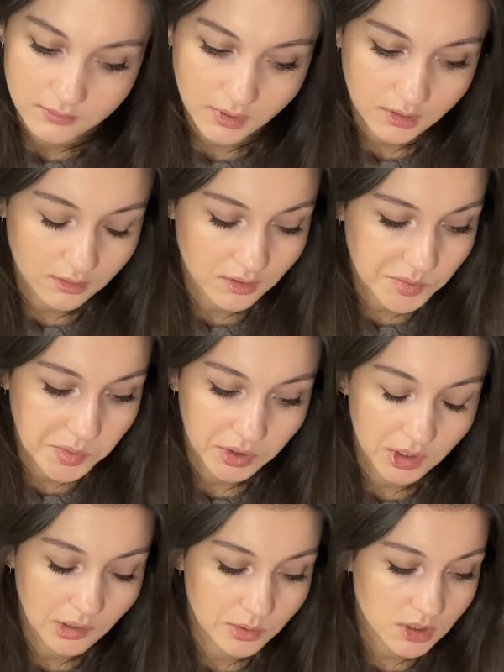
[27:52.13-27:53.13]
Can't
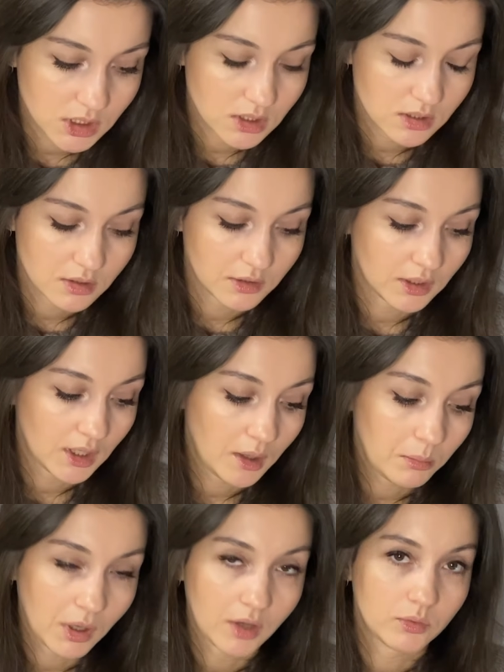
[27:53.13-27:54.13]
pronounce the
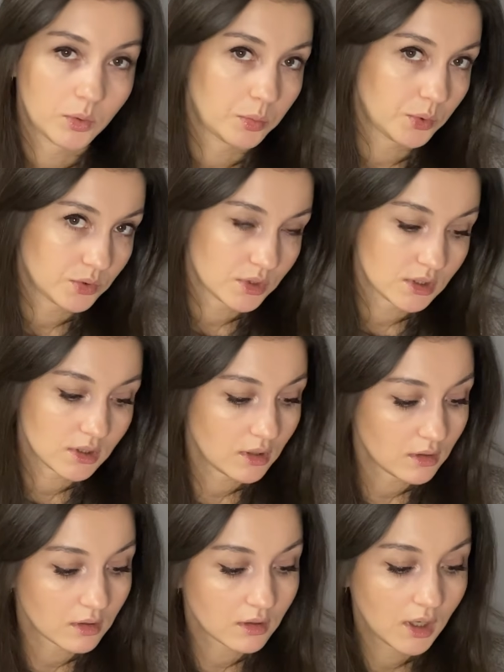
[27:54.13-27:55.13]
surname, I will put it
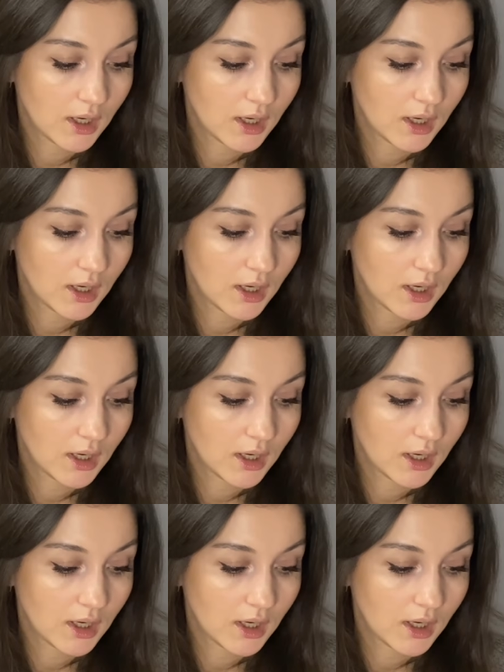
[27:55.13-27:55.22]
here.